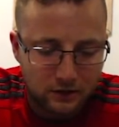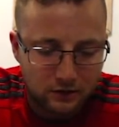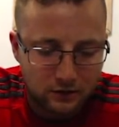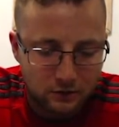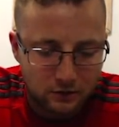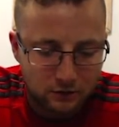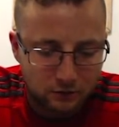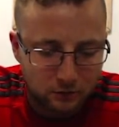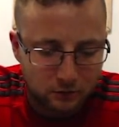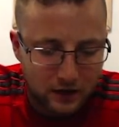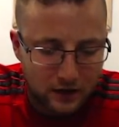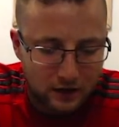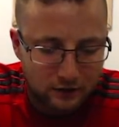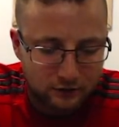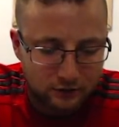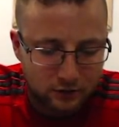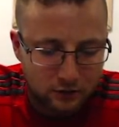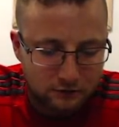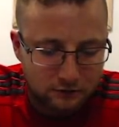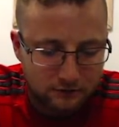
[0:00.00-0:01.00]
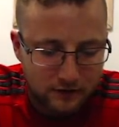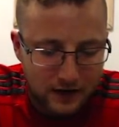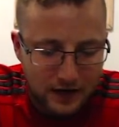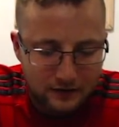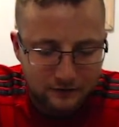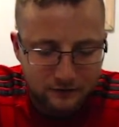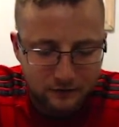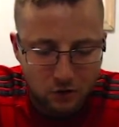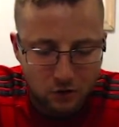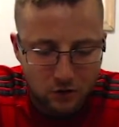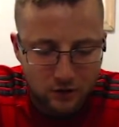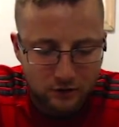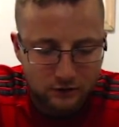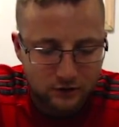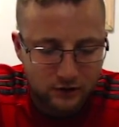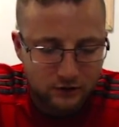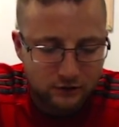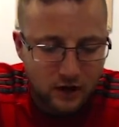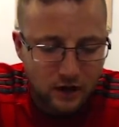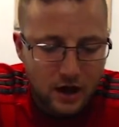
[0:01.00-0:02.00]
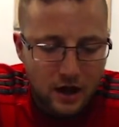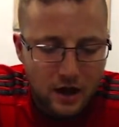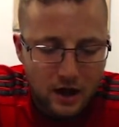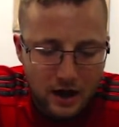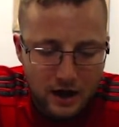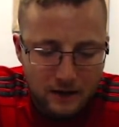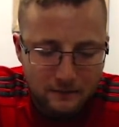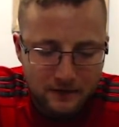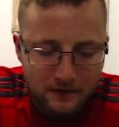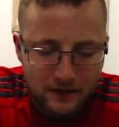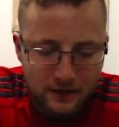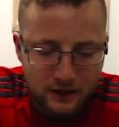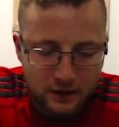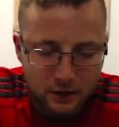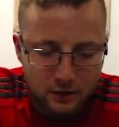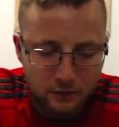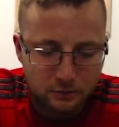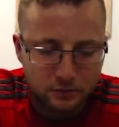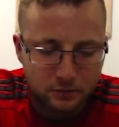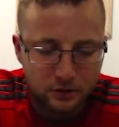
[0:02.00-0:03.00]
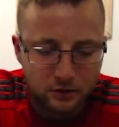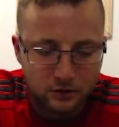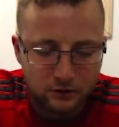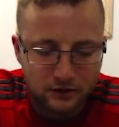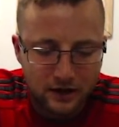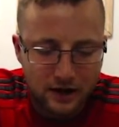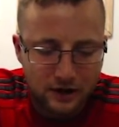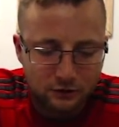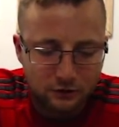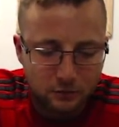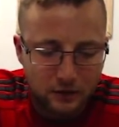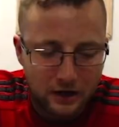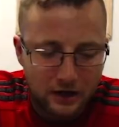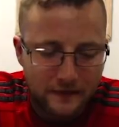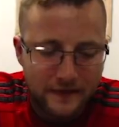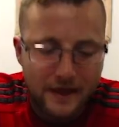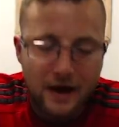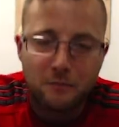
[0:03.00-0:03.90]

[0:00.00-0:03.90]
do as well. So five courses, um, and then the doubloons as well. Now,